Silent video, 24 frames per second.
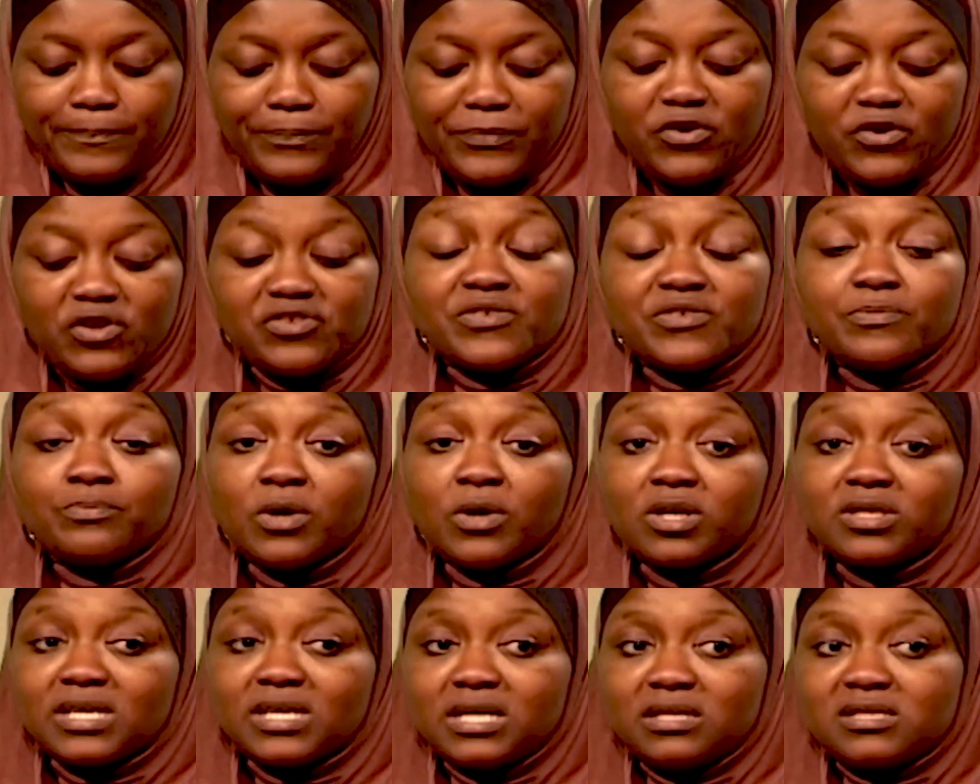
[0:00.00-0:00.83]
So it's
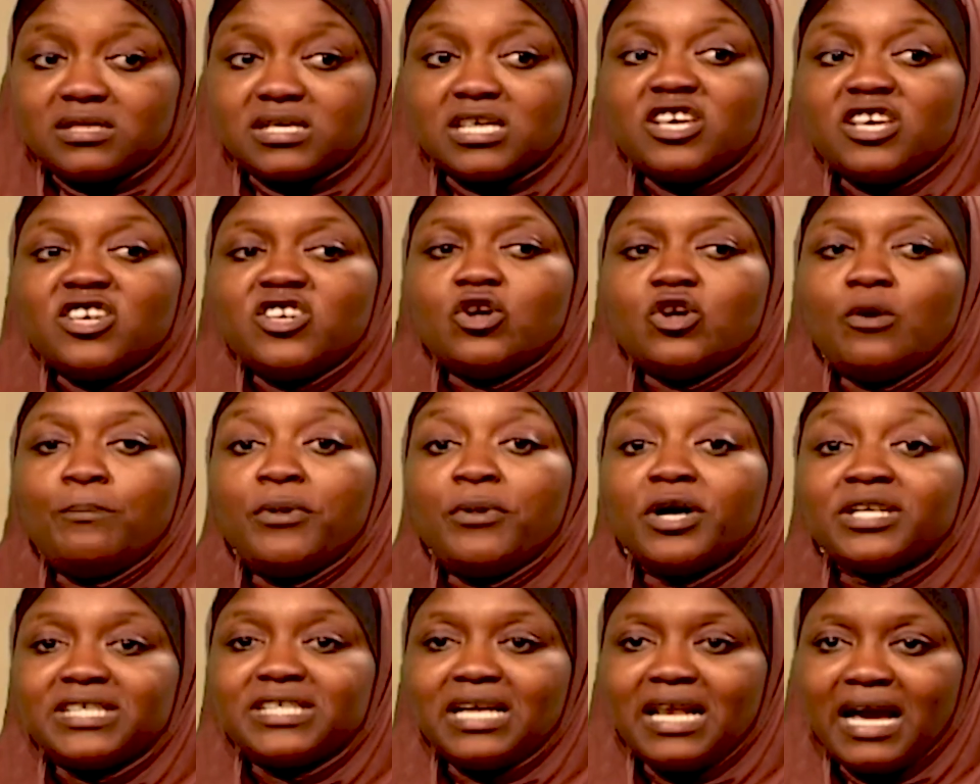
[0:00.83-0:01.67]
important. Your
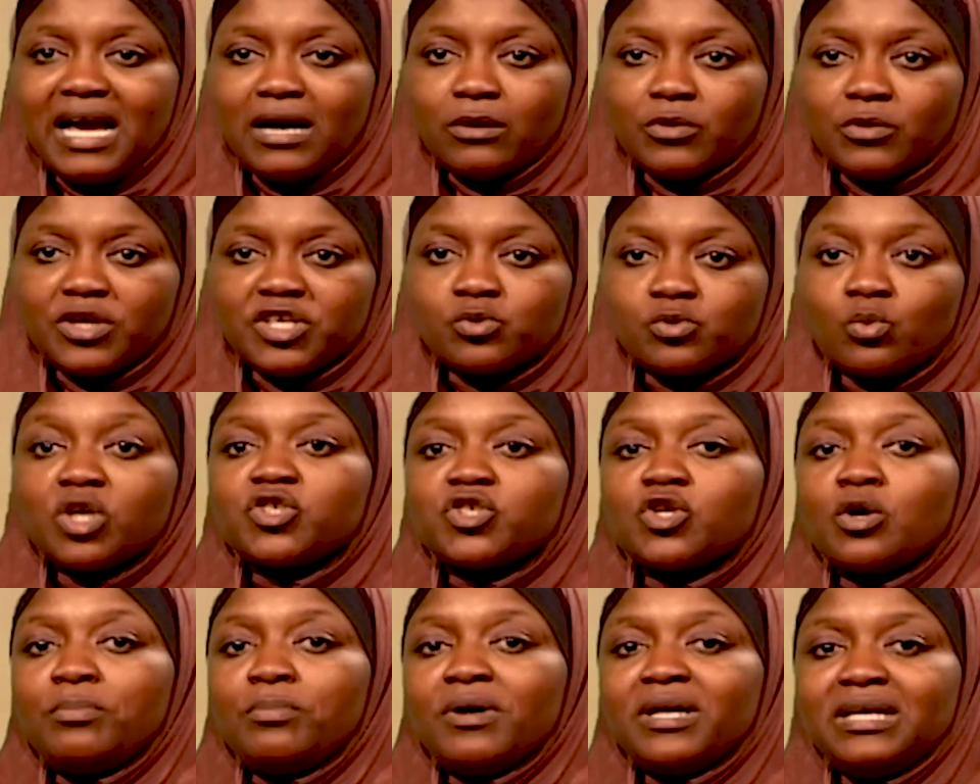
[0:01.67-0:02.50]
body language,
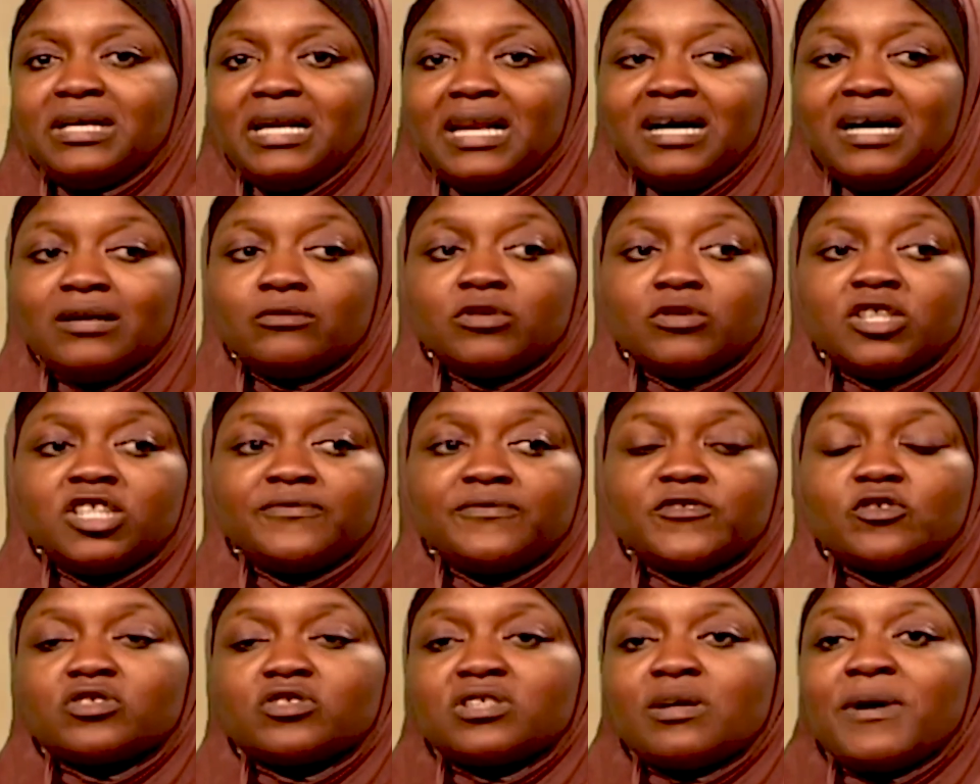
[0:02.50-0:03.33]
watch your body language.
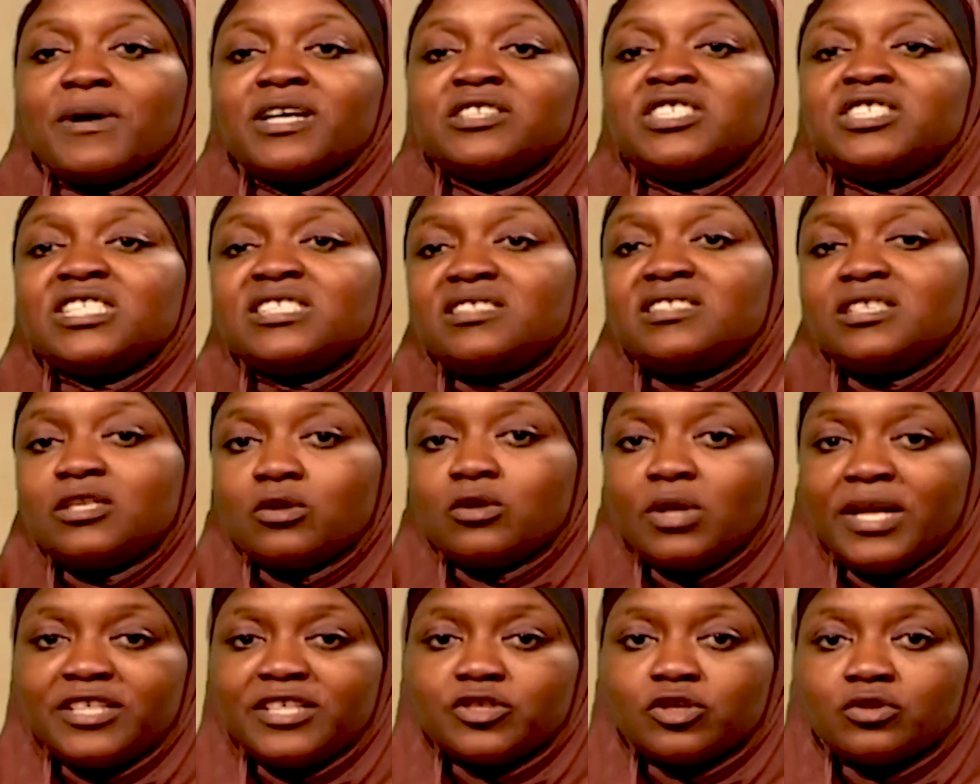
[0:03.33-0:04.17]
We've talked about
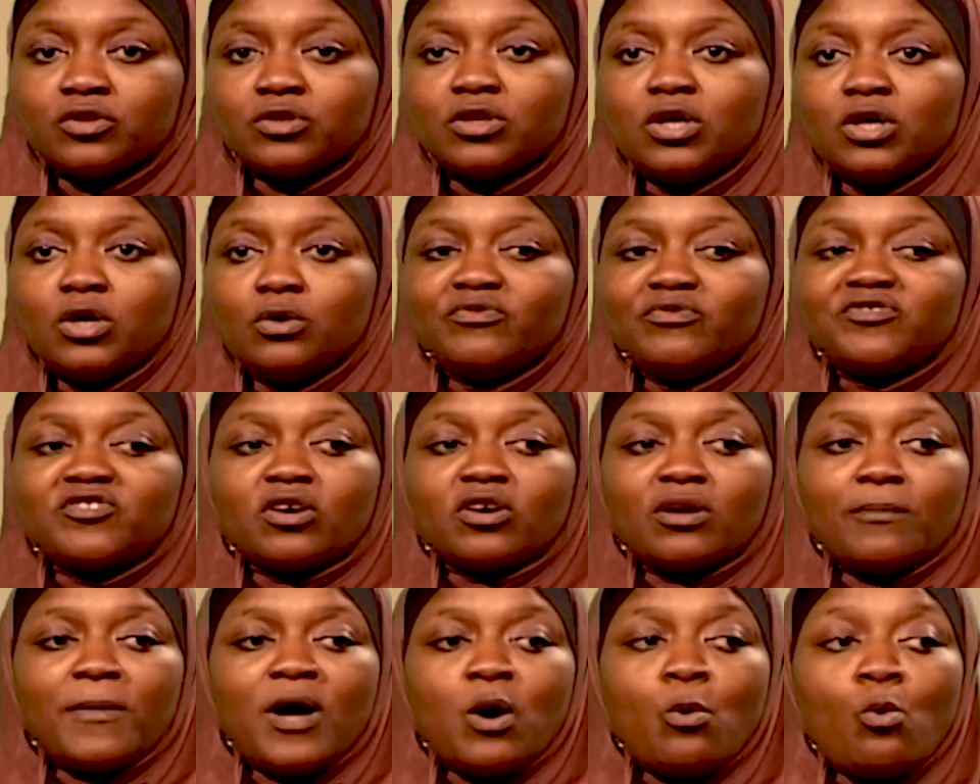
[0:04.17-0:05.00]
gesticulation. We've
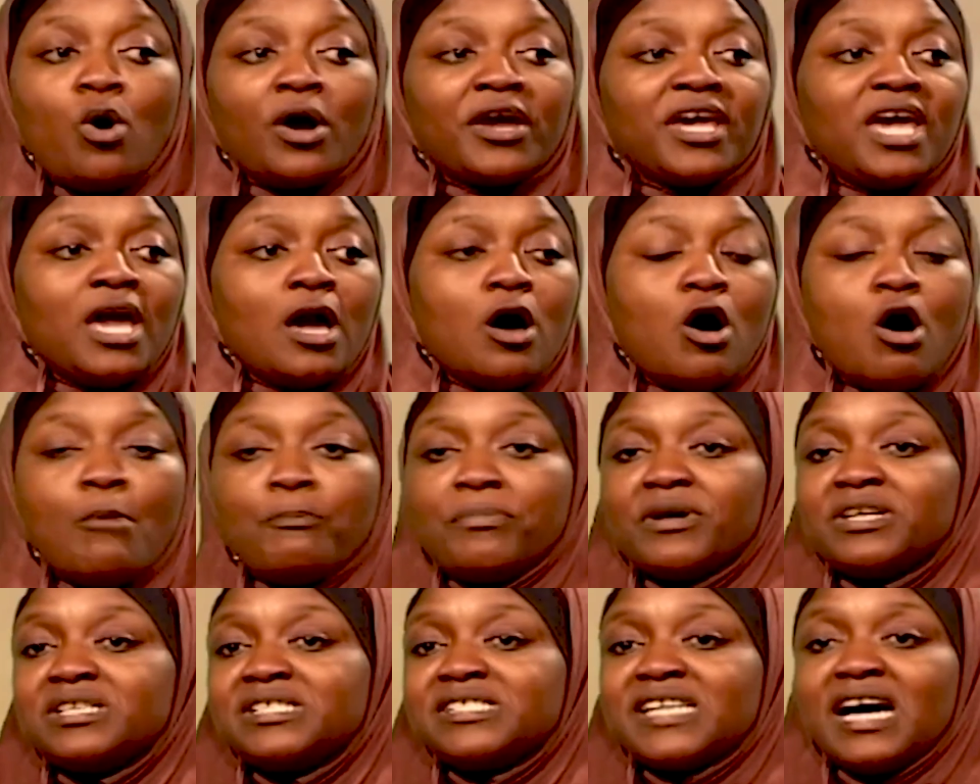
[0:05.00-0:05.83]
talked about walking up
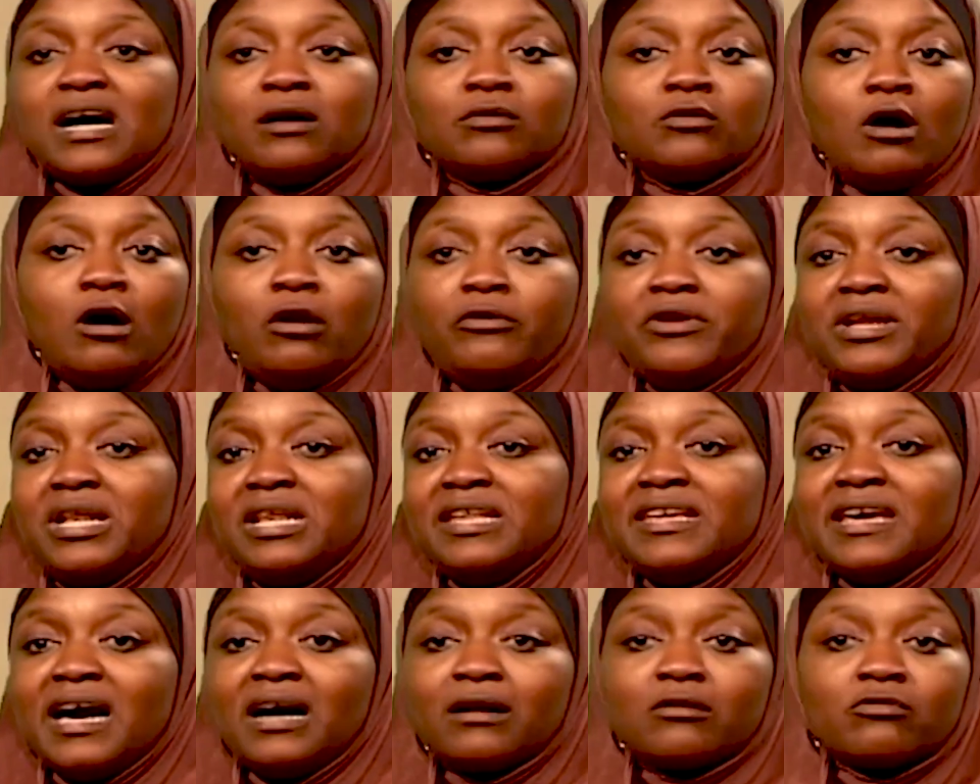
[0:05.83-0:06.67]
and down
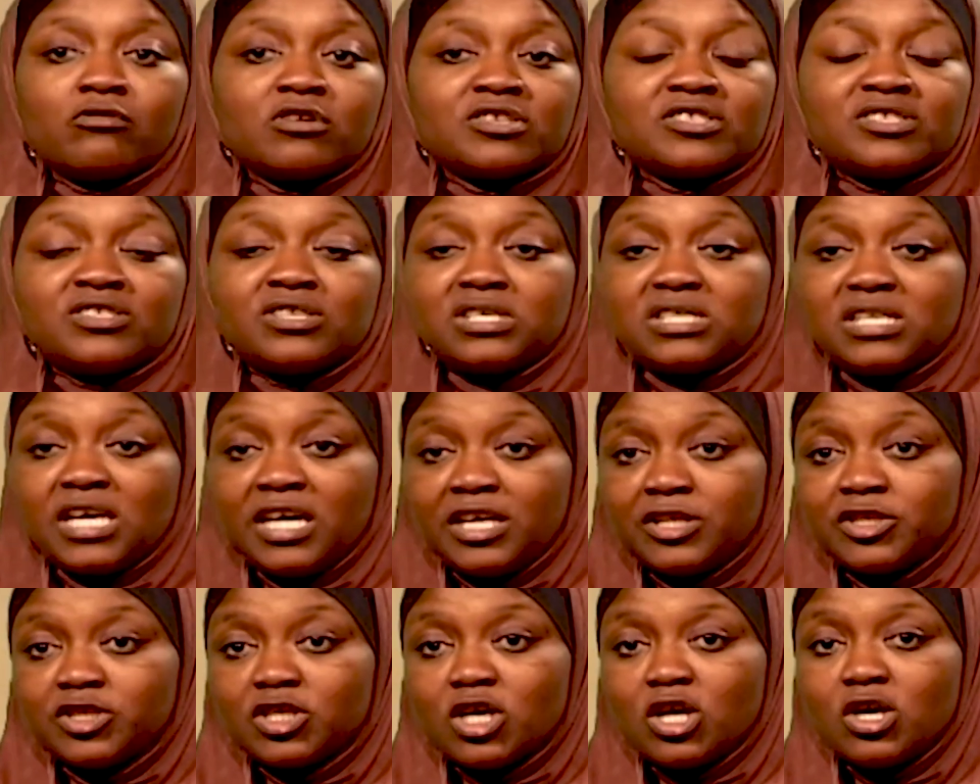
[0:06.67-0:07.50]
hurriedly across the
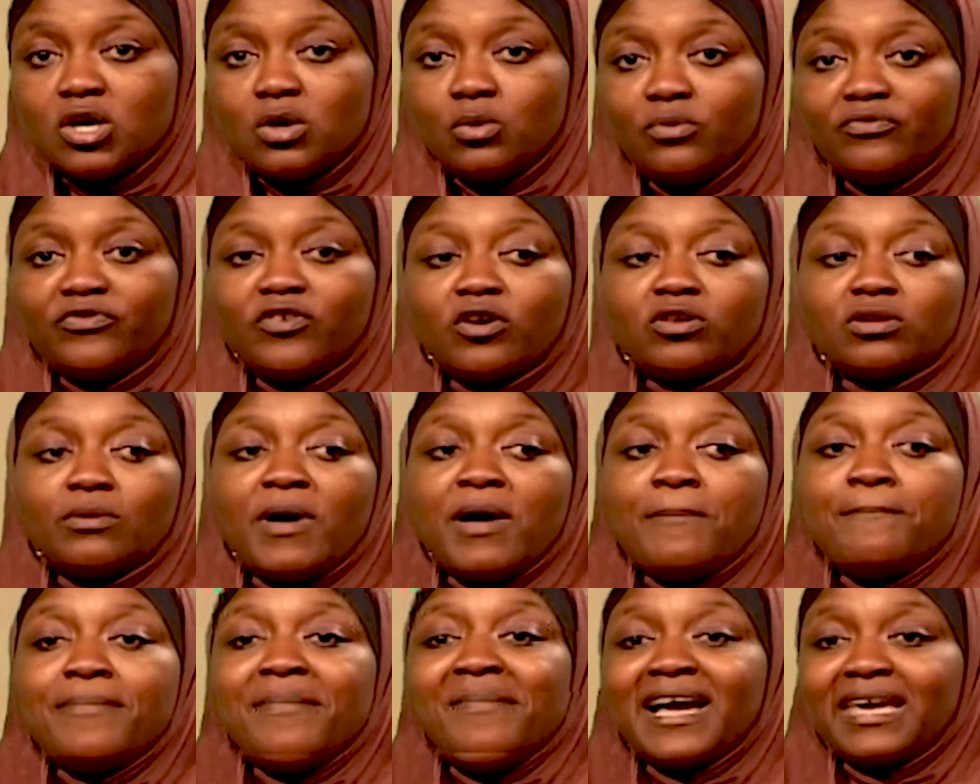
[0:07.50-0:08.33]
stage. We've talked
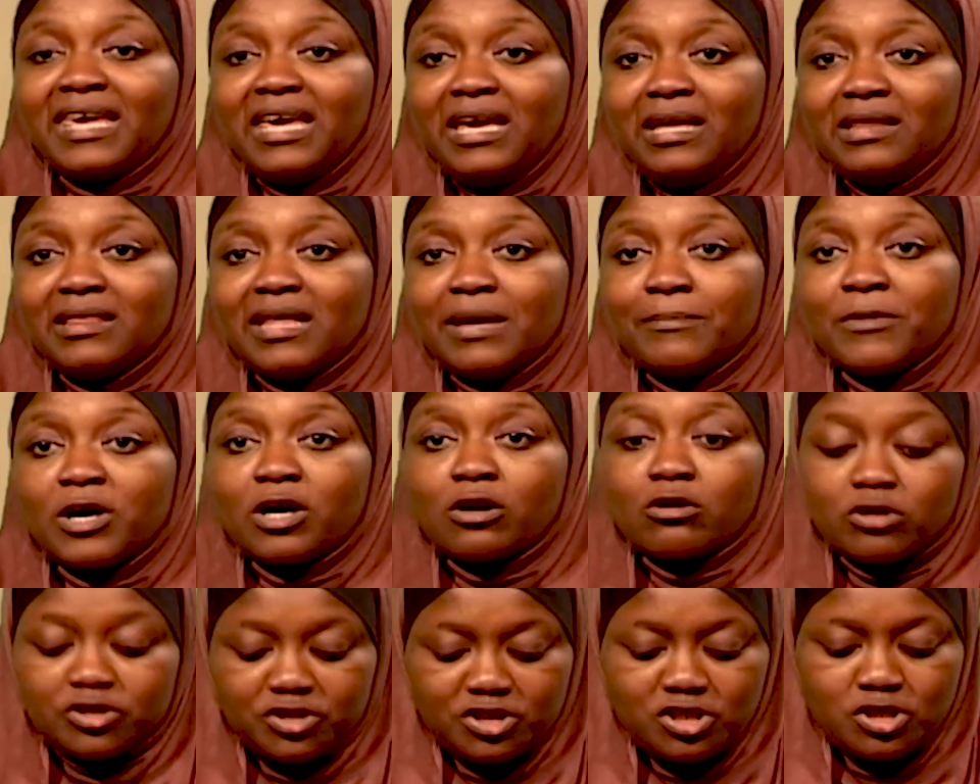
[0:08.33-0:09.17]
about backing them and
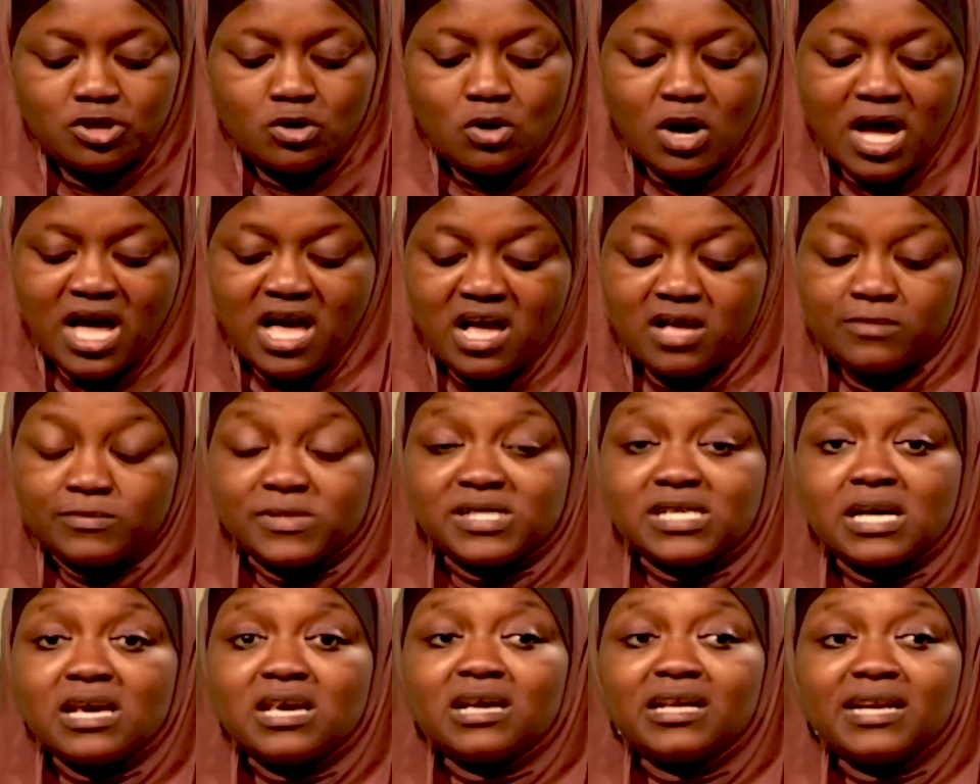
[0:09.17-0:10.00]
crossing your arms.